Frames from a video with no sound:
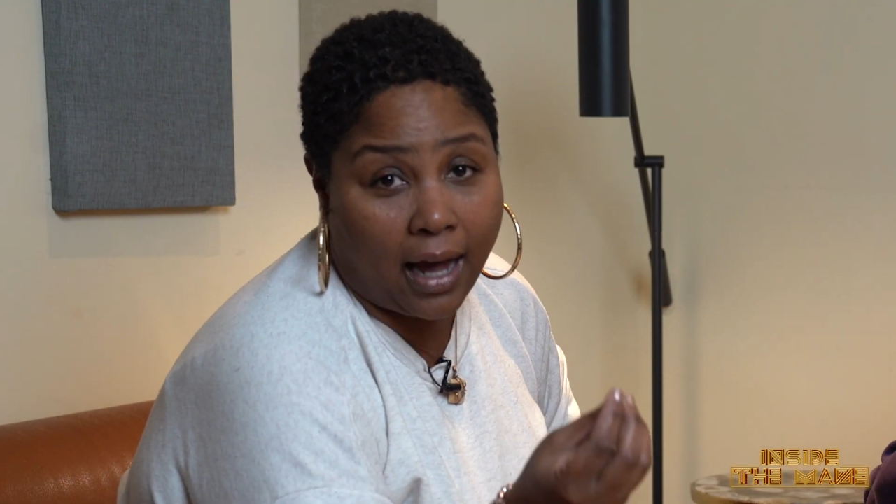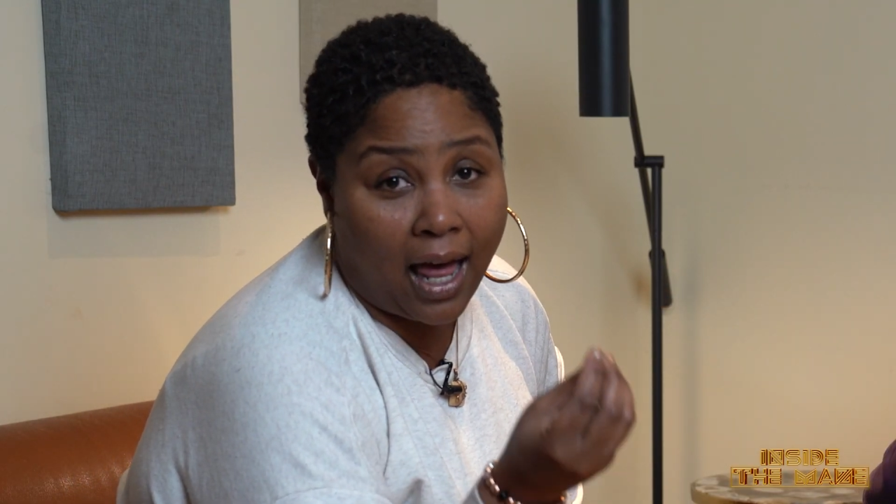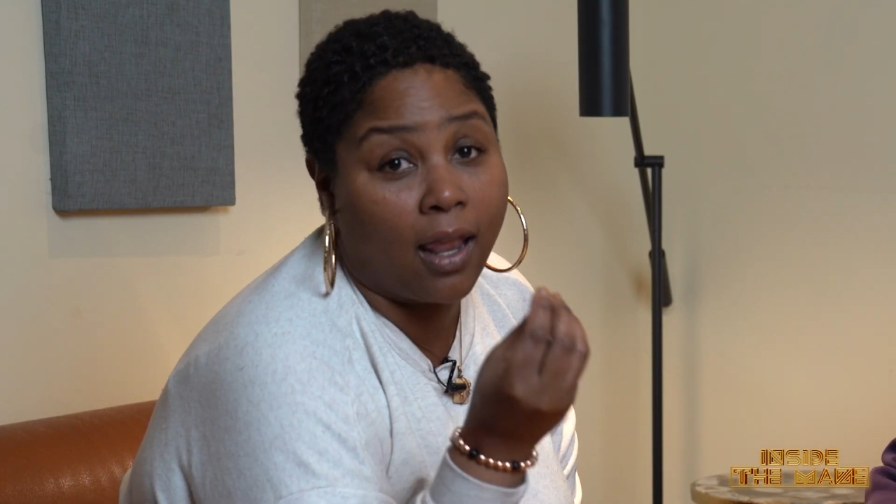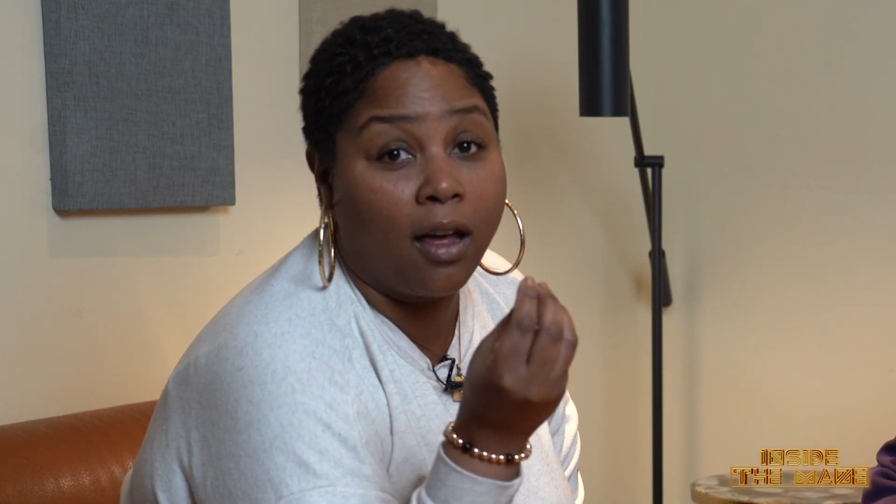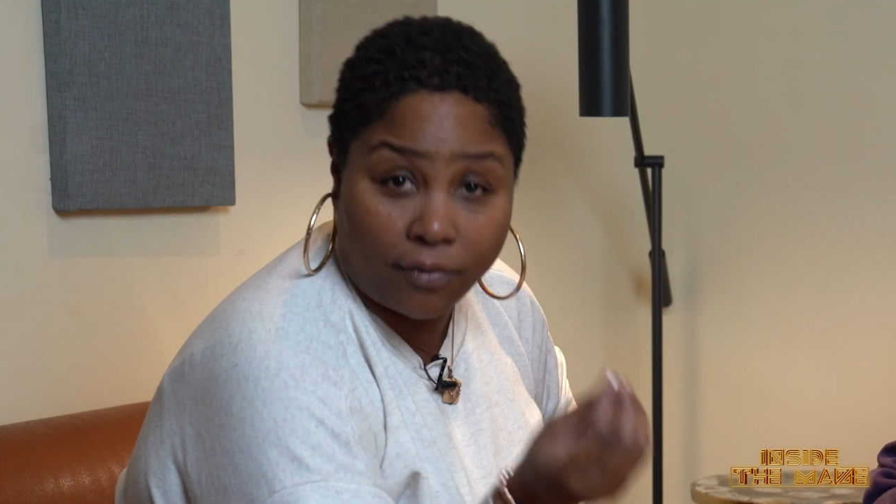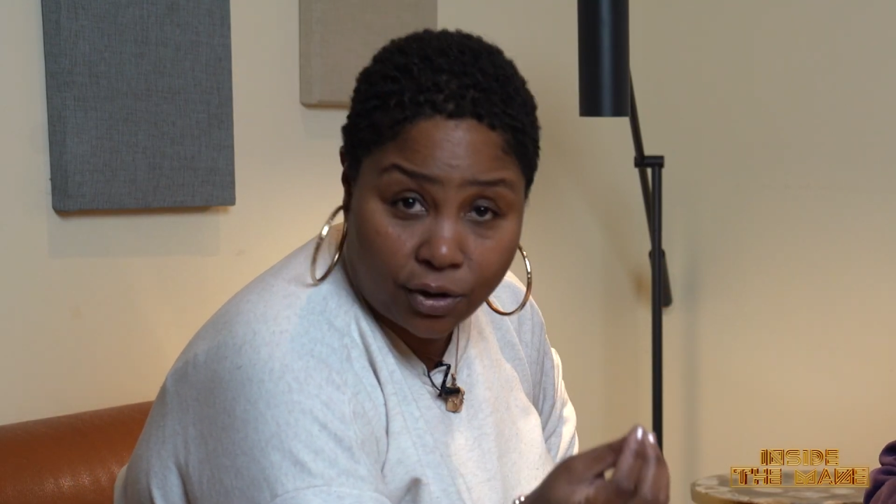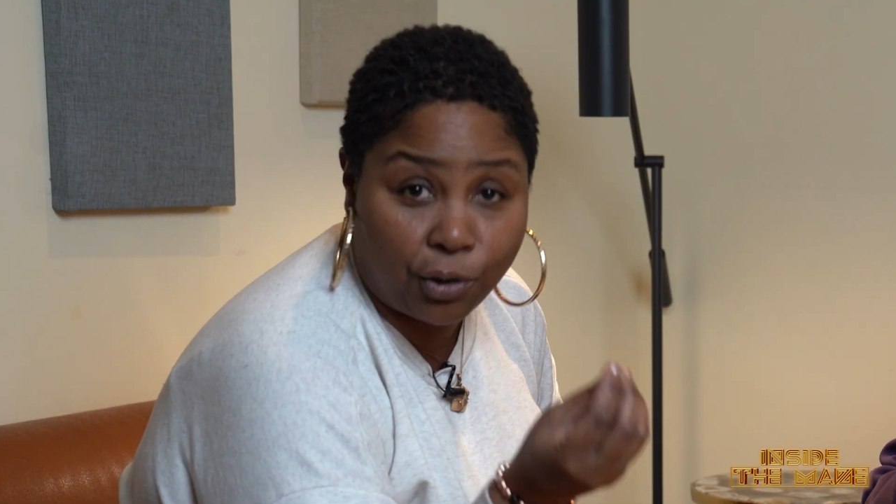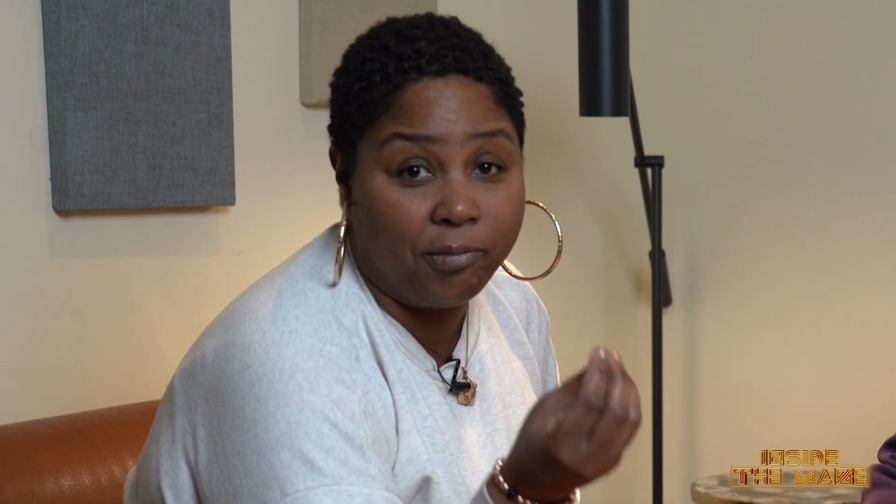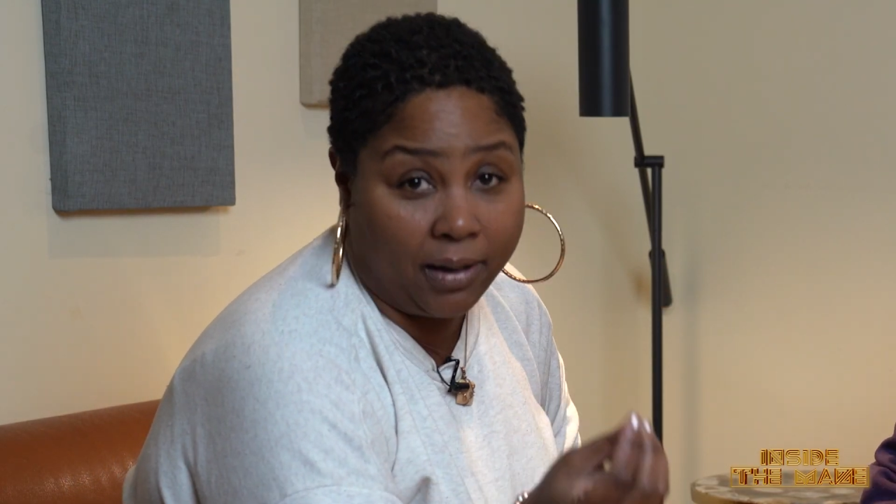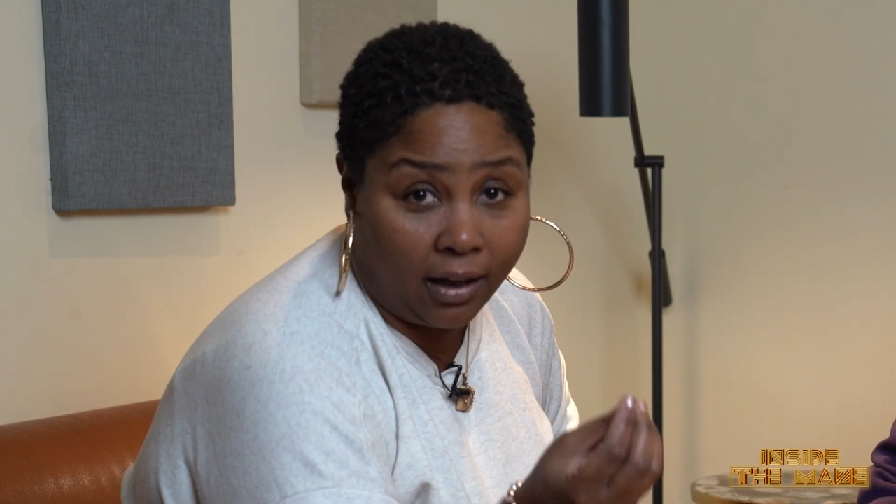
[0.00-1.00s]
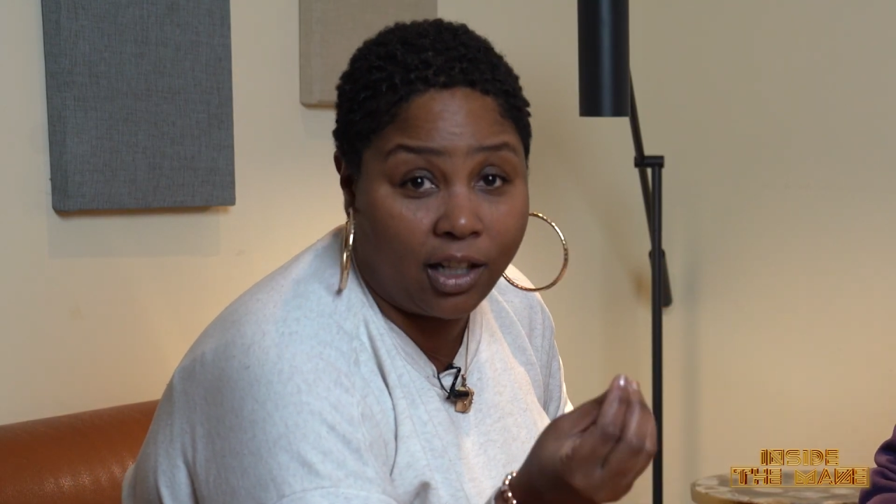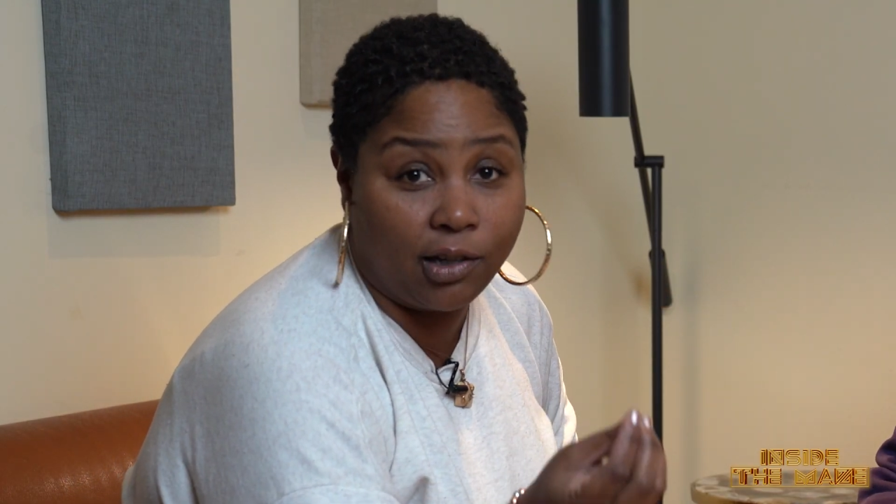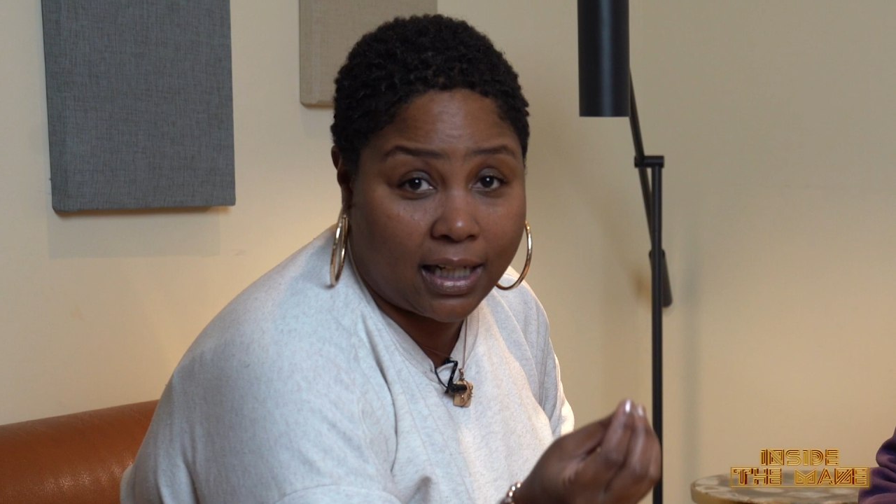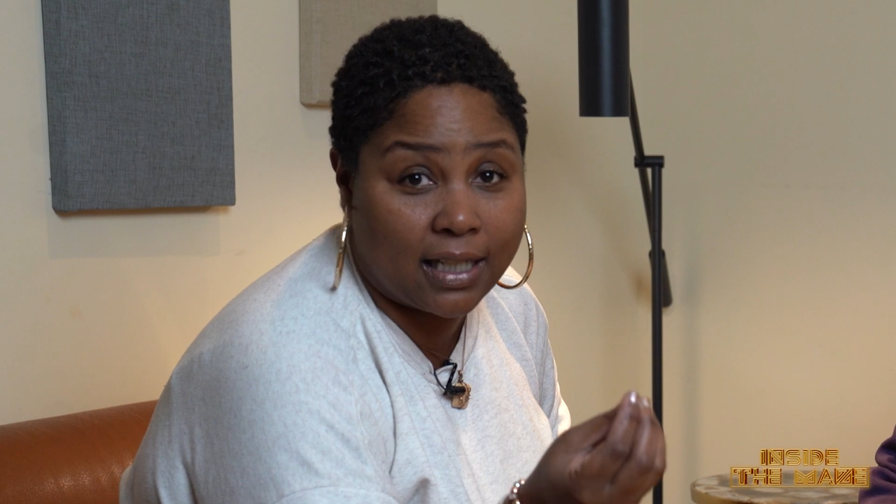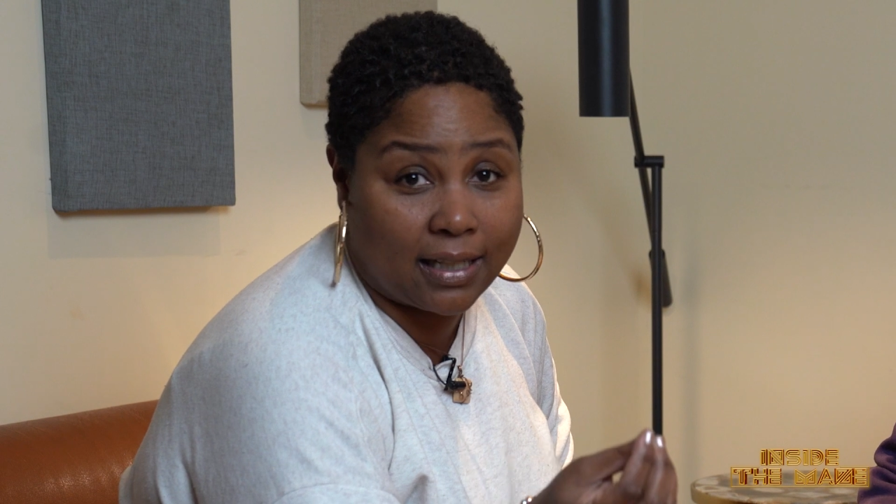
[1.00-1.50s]
I love Tubi.
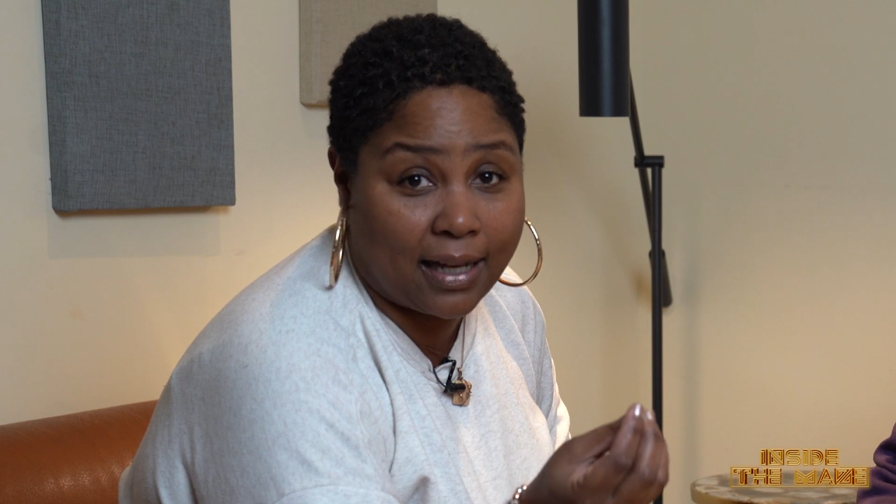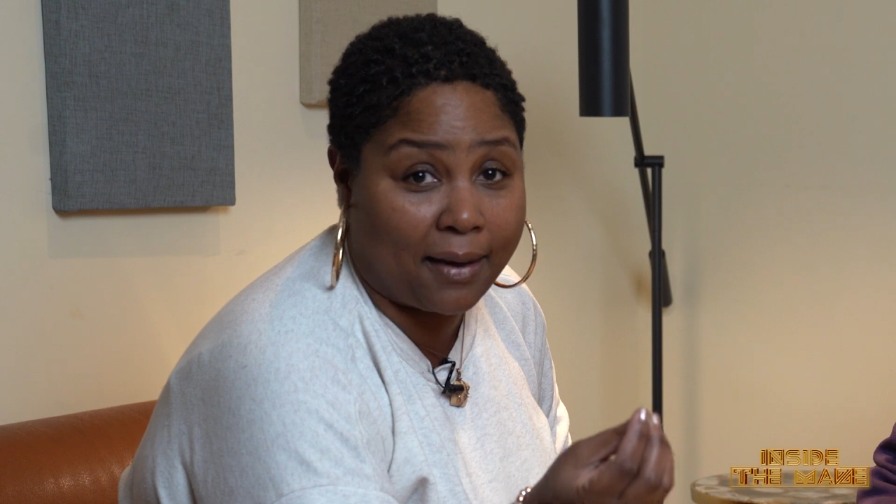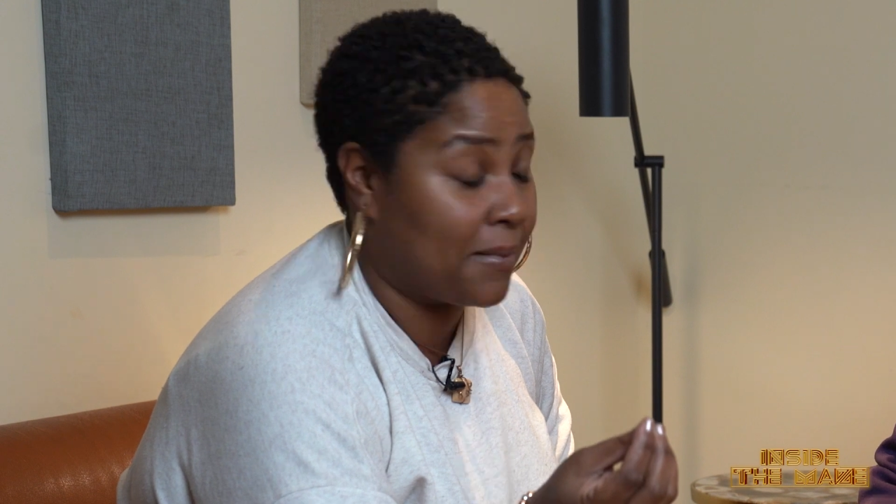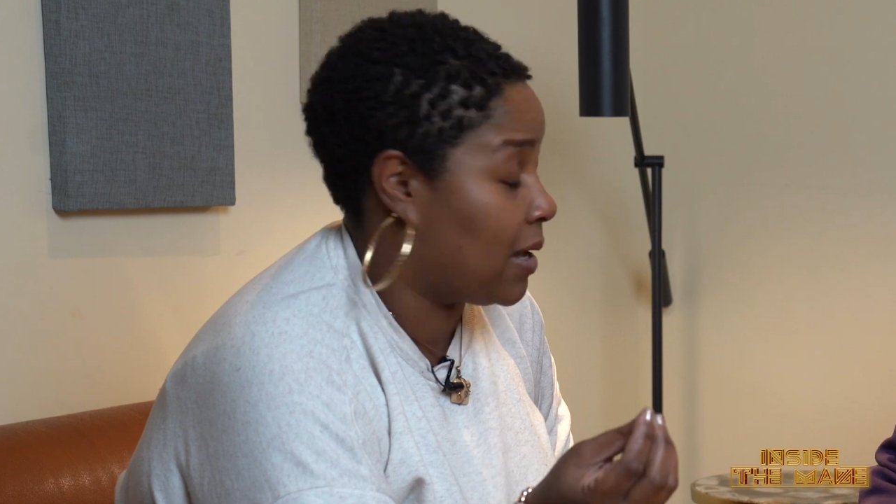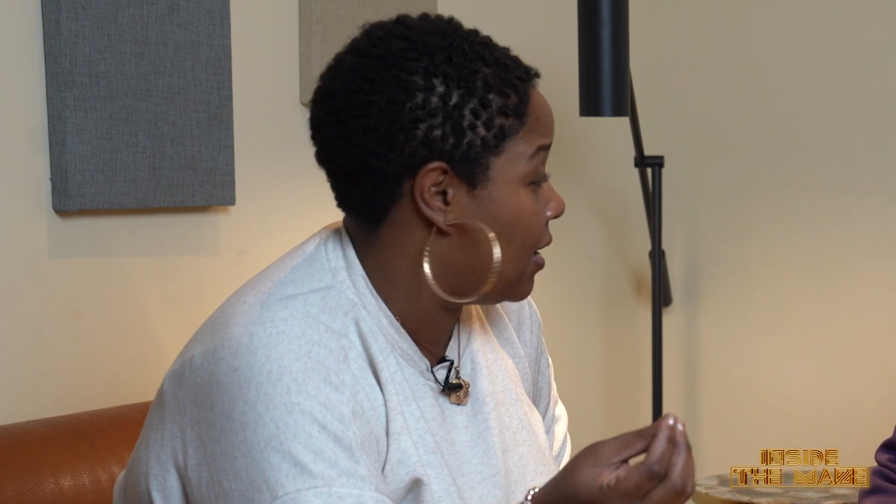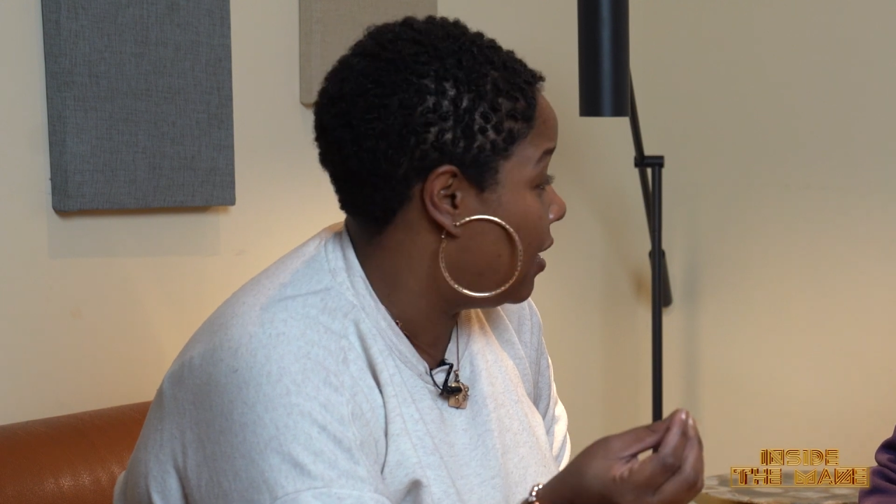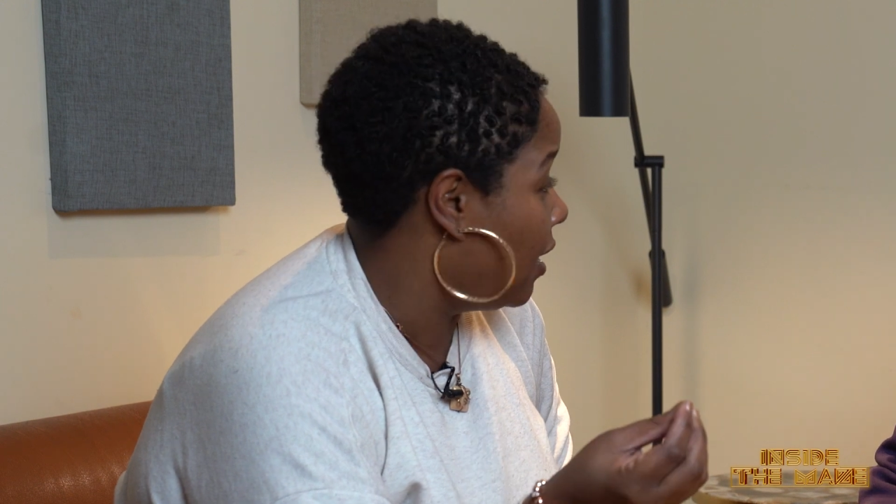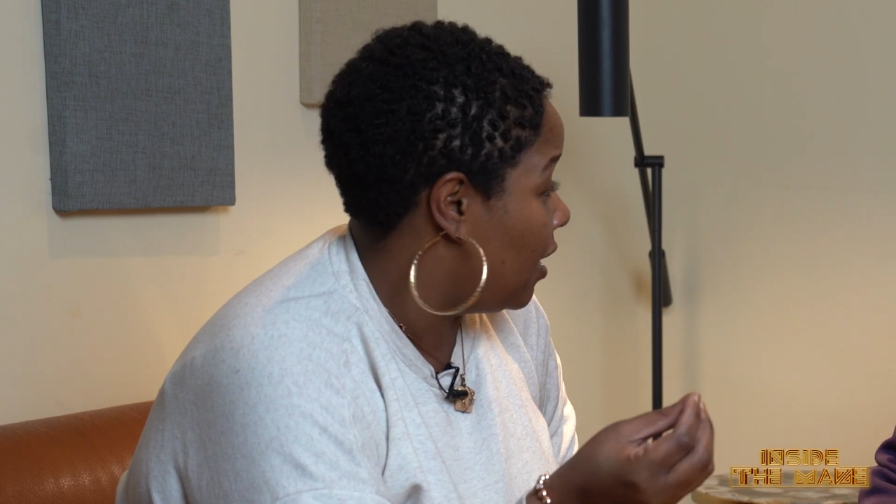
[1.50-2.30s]
You understand me?